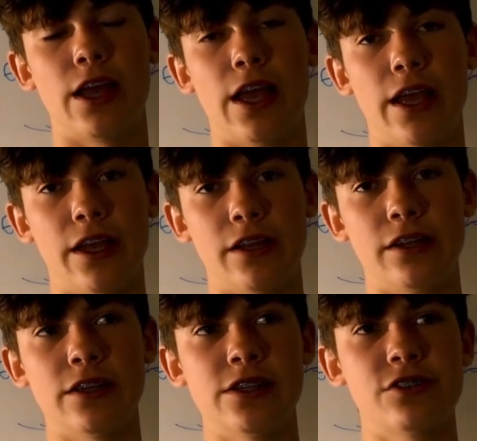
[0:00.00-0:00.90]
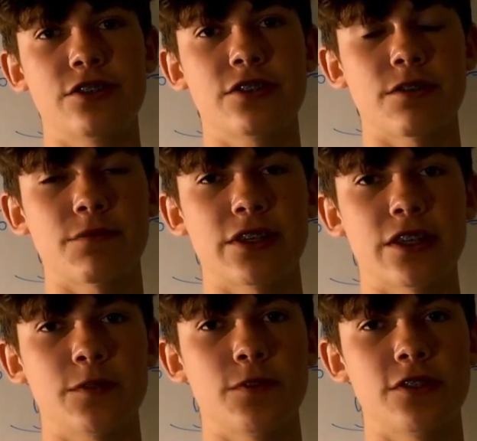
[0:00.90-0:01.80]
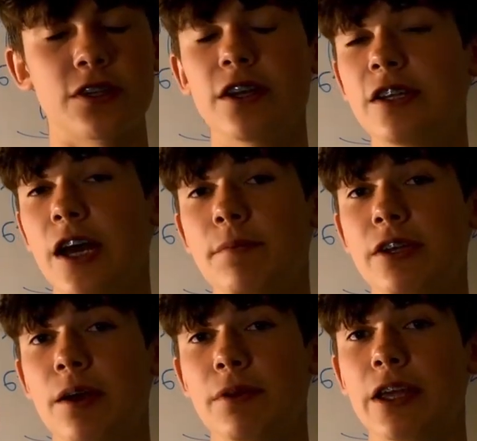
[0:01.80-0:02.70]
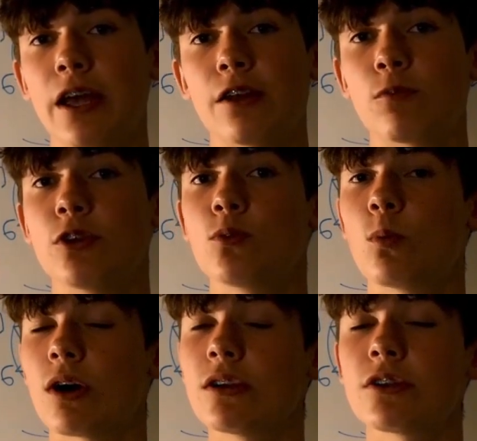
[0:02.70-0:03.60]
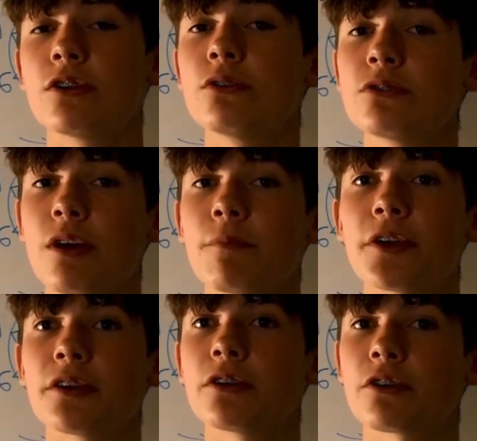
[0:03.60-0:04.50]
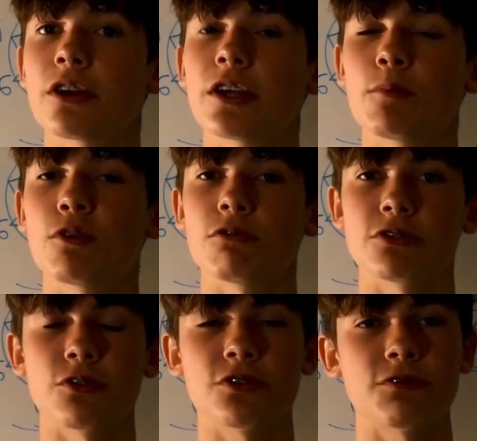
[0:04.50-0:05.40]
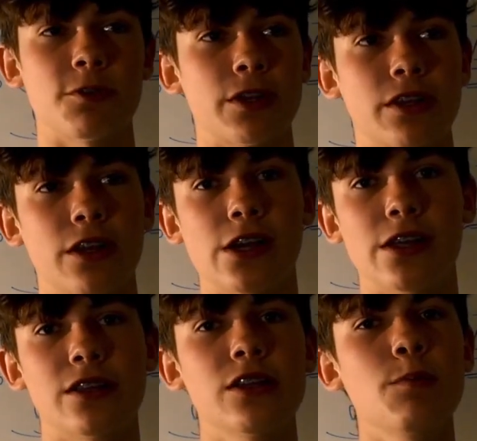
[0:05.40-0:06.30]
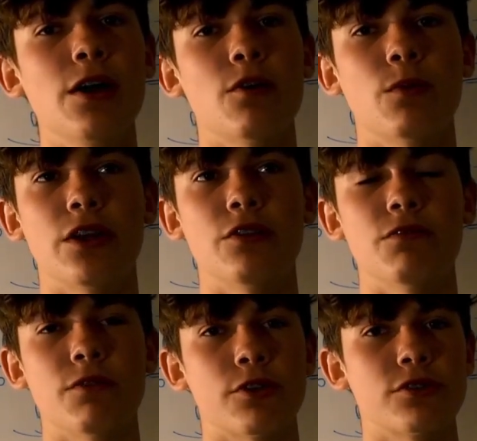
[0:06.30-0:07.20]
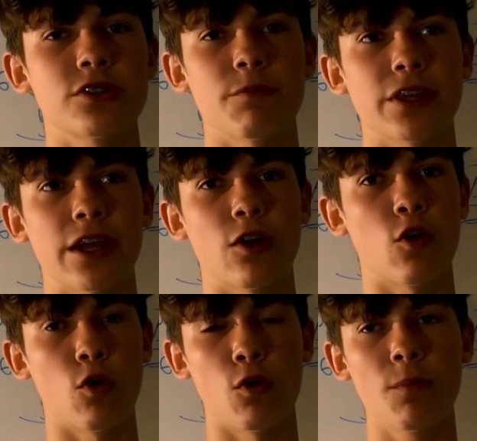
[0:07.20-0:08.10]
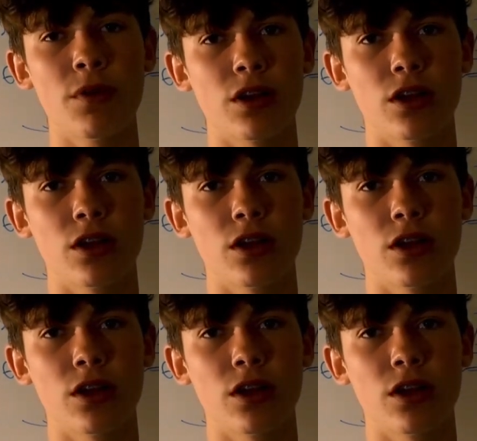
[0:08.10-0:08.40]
And it's just something that's been studied time and time again. When you want to do something, you're going to get more results from it. Think about when you've learned something at home.